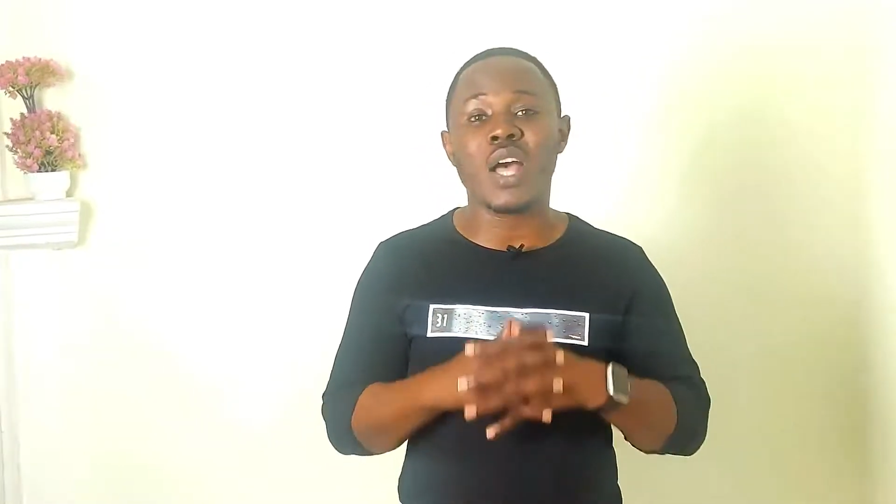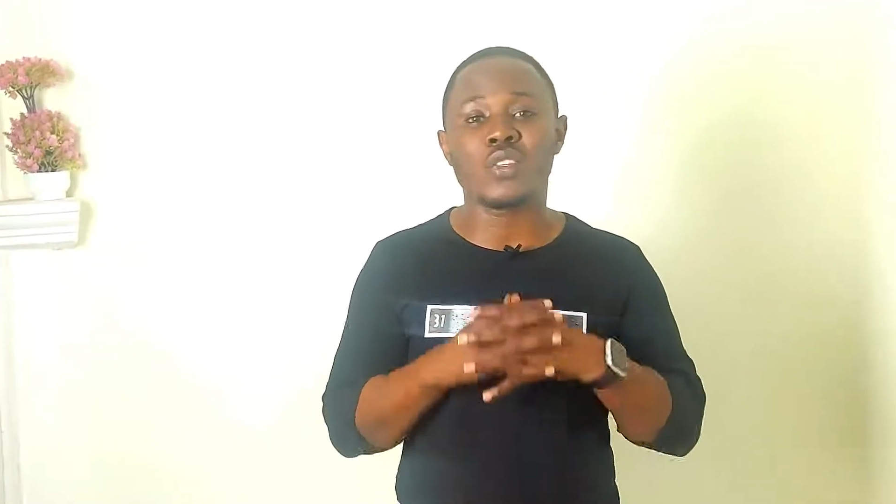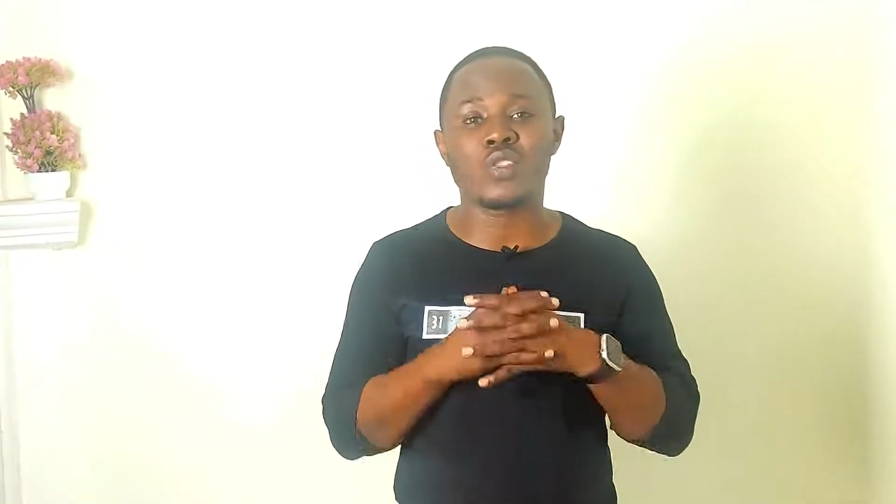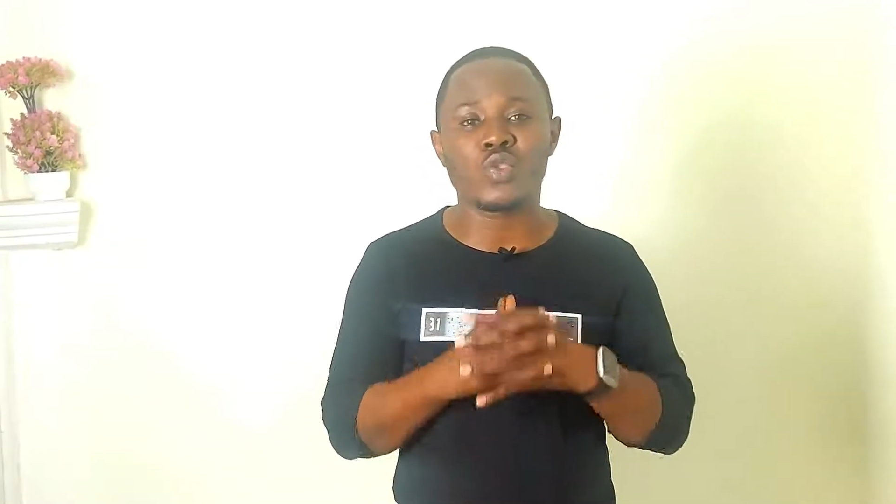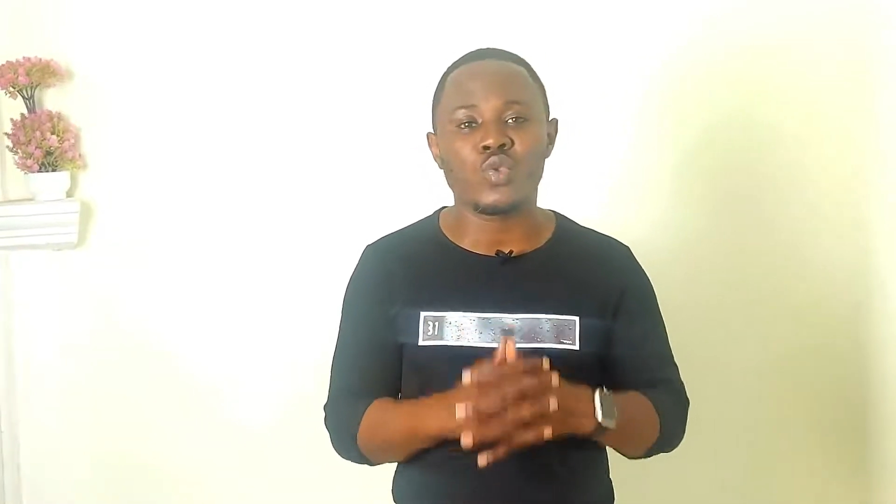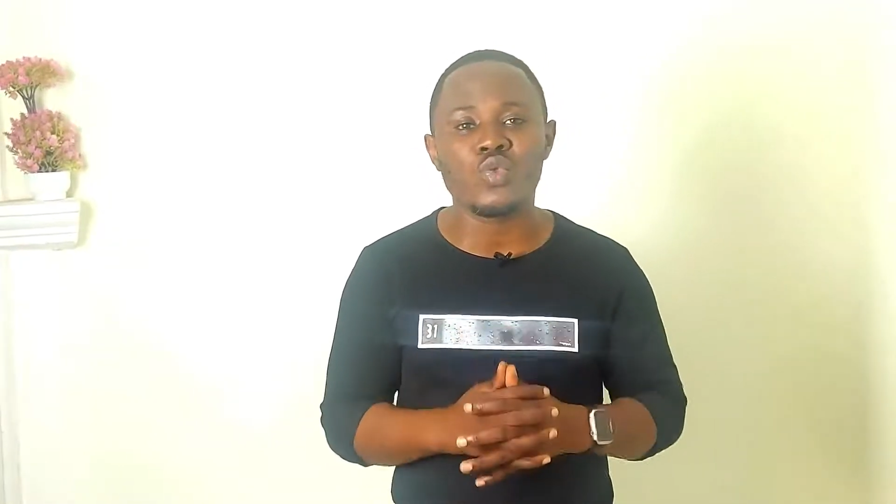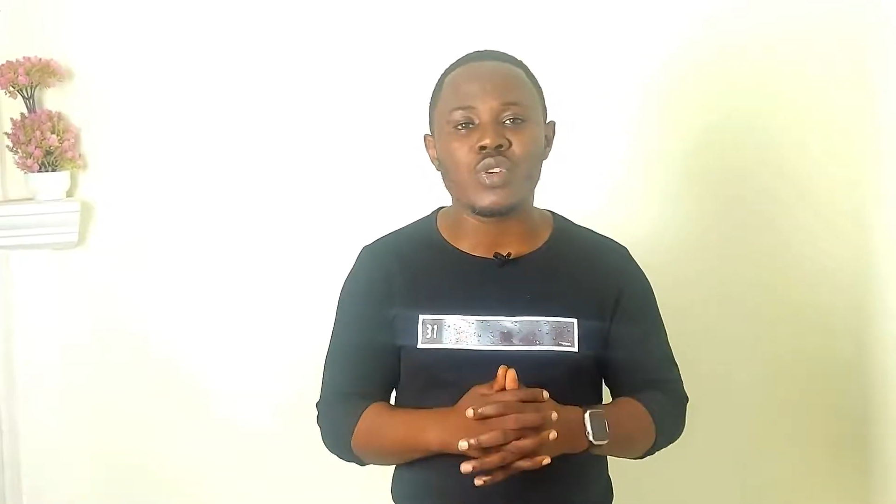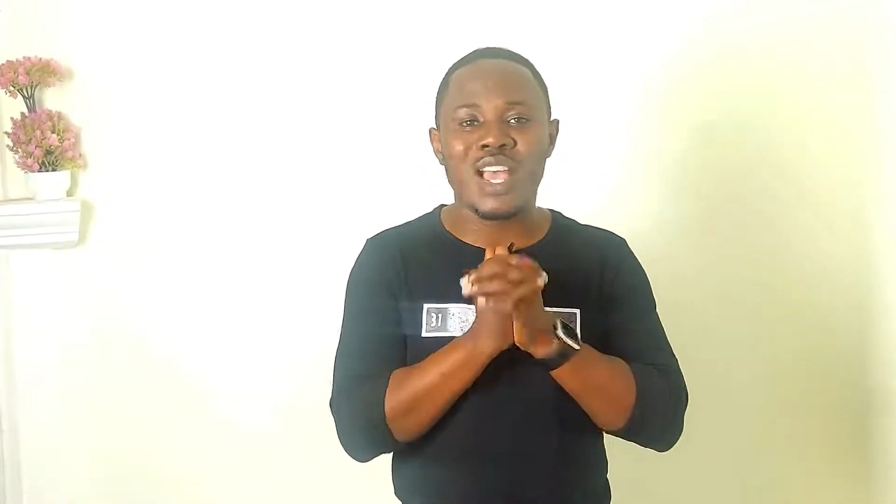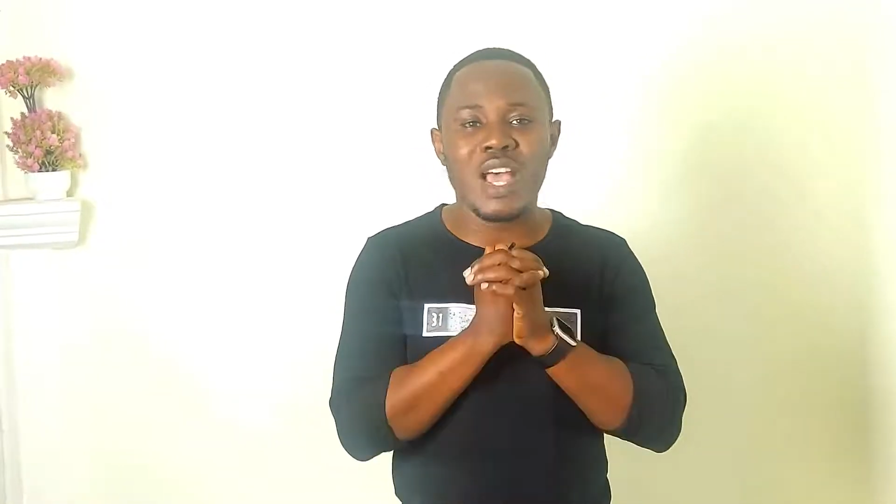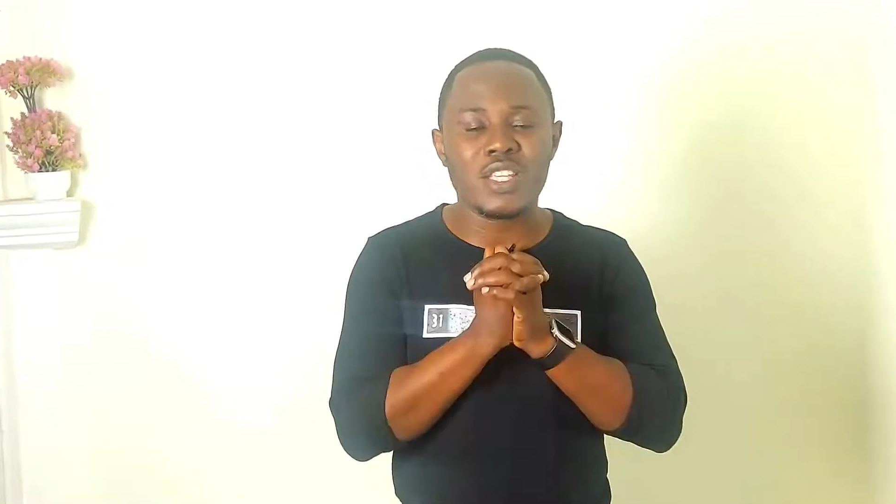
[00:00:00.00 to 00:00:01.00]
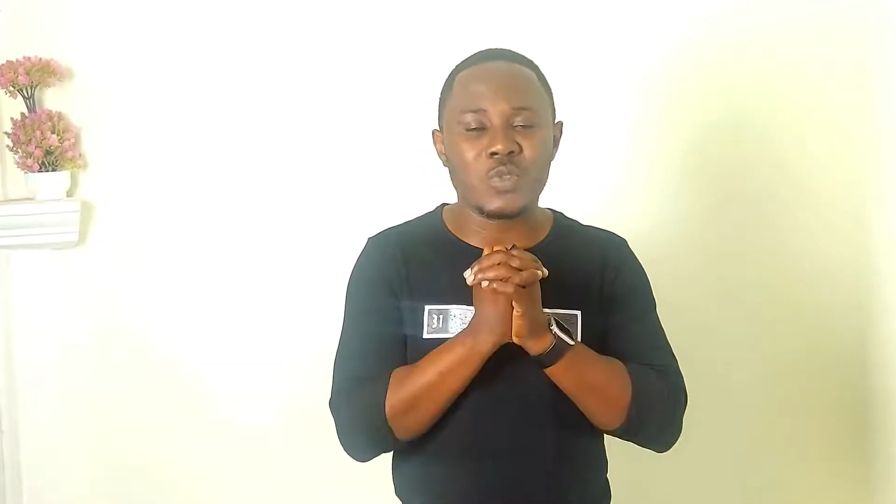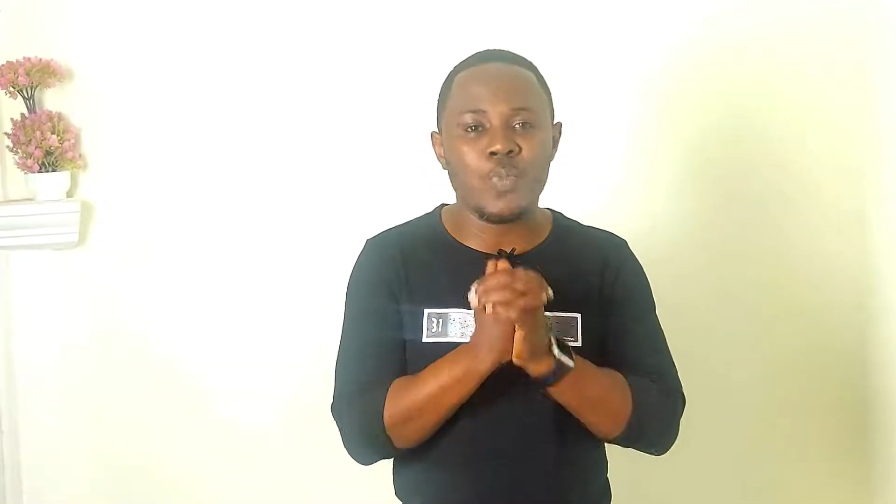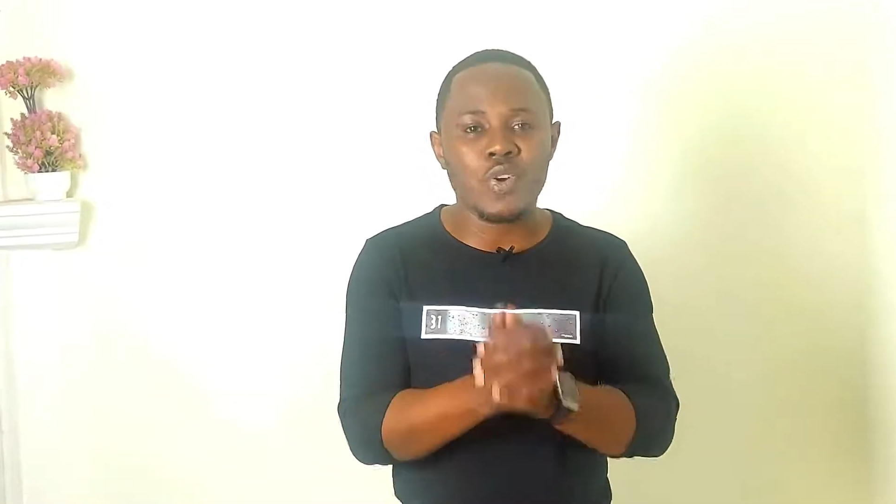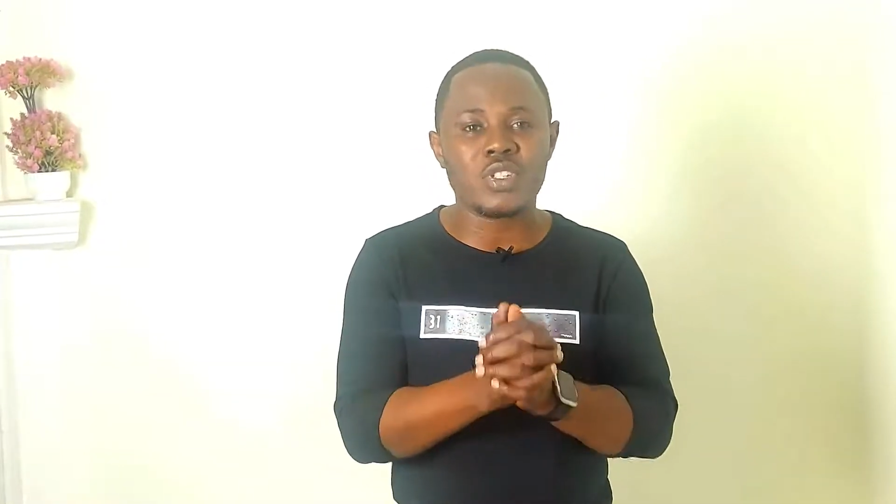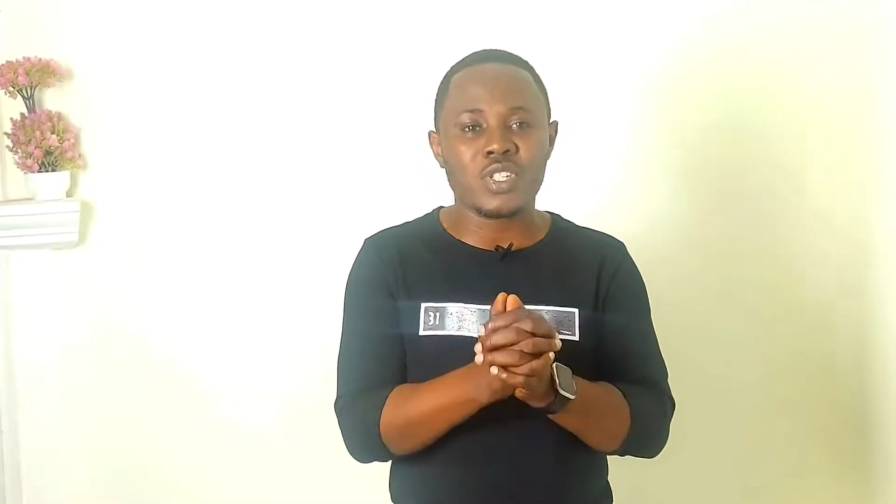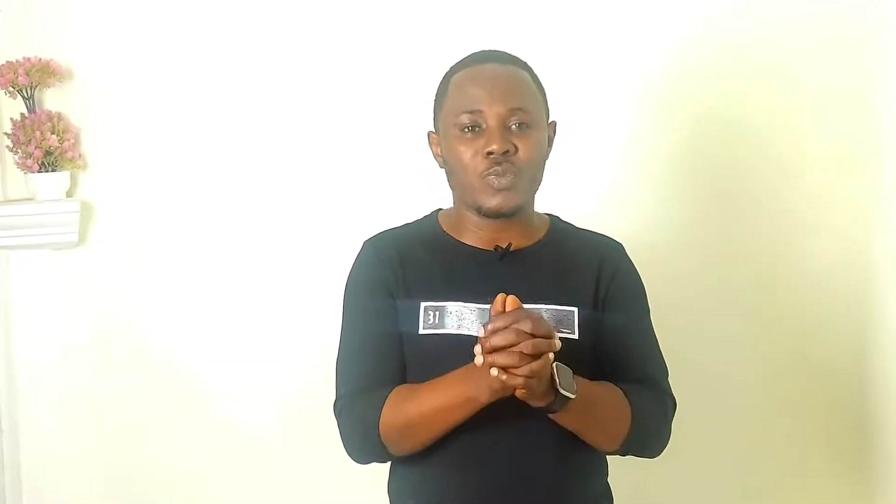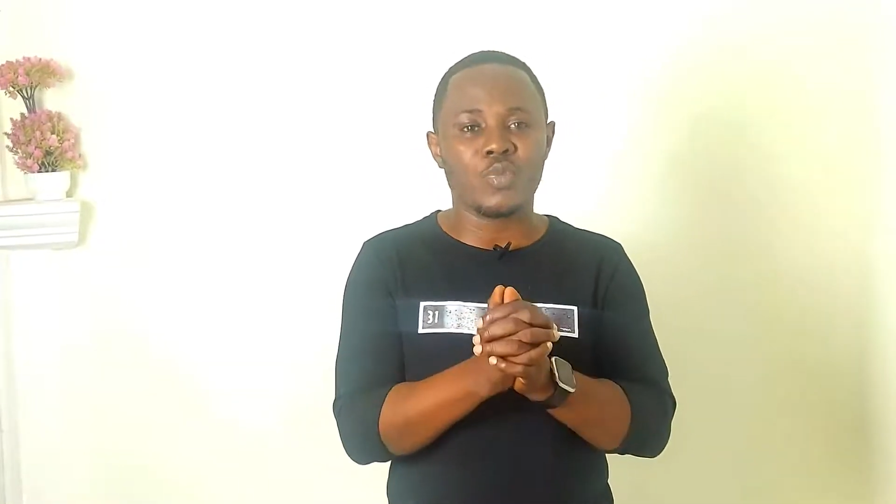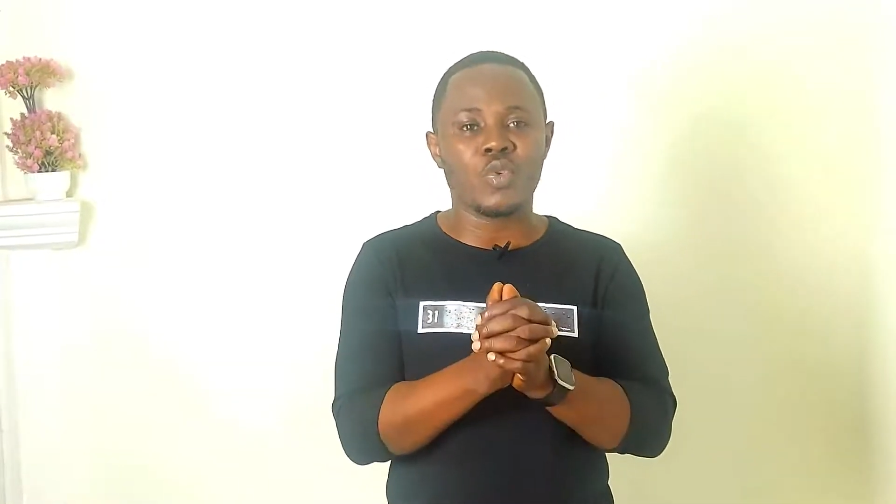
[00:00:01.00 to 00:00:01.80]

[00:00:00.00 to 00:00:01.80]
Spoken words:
as soon as possible